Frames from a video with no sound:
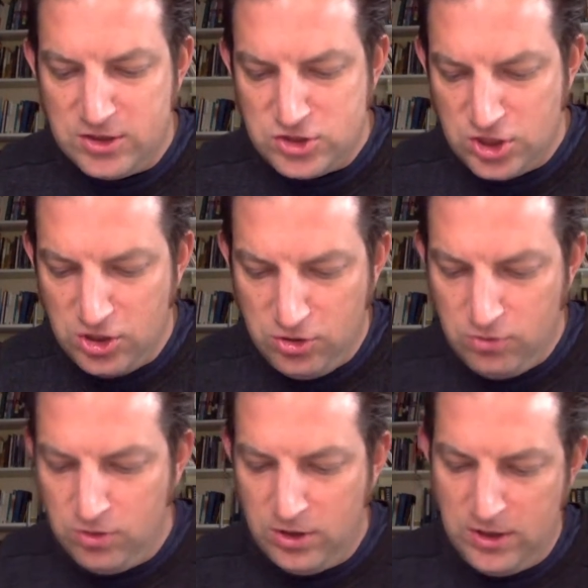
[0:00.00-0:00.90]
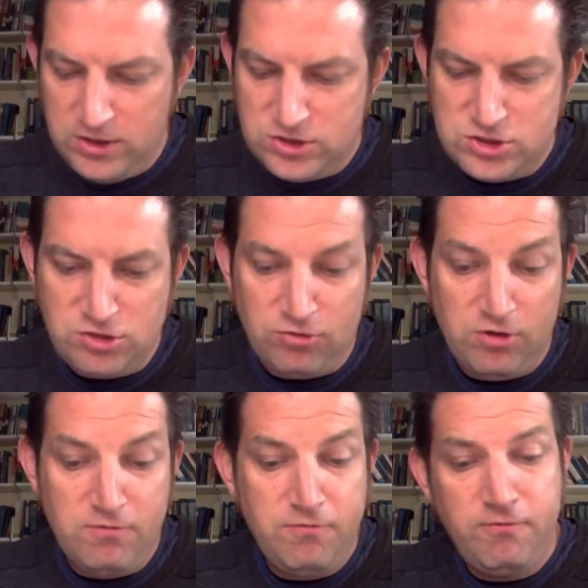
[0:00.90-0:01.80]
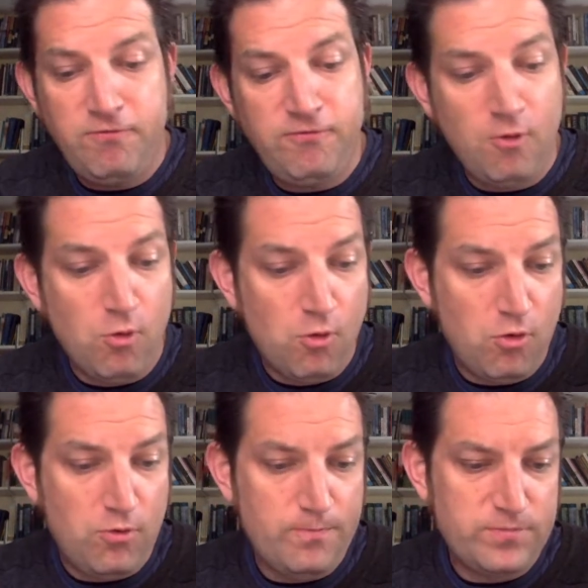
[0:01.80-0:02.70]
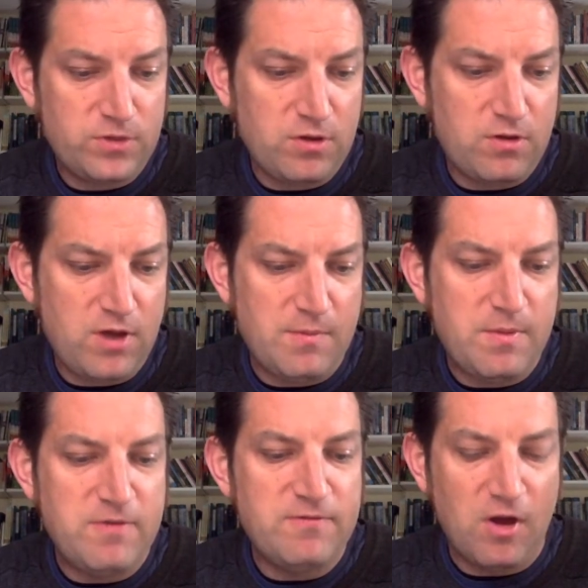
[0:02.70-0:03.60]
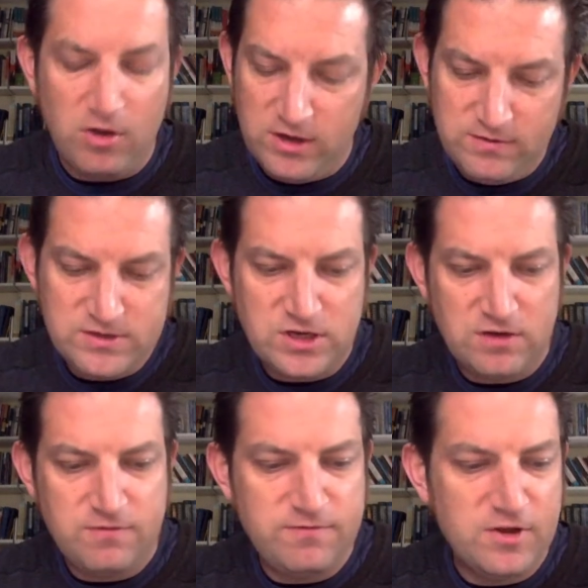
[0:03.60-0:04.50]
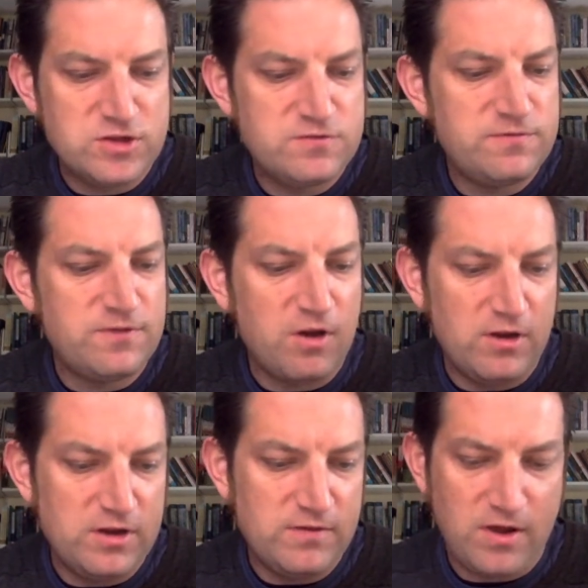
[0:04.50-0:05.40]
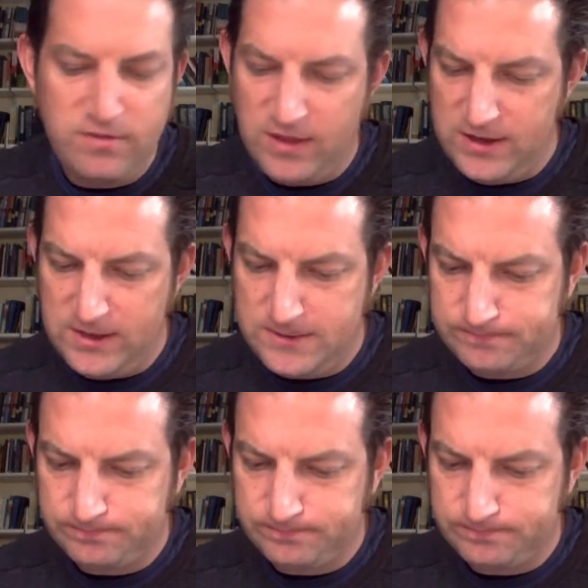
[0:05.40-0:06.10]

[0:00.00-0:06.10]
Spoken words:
2 through 4, maybe 5. Let's go to verse 5, I think.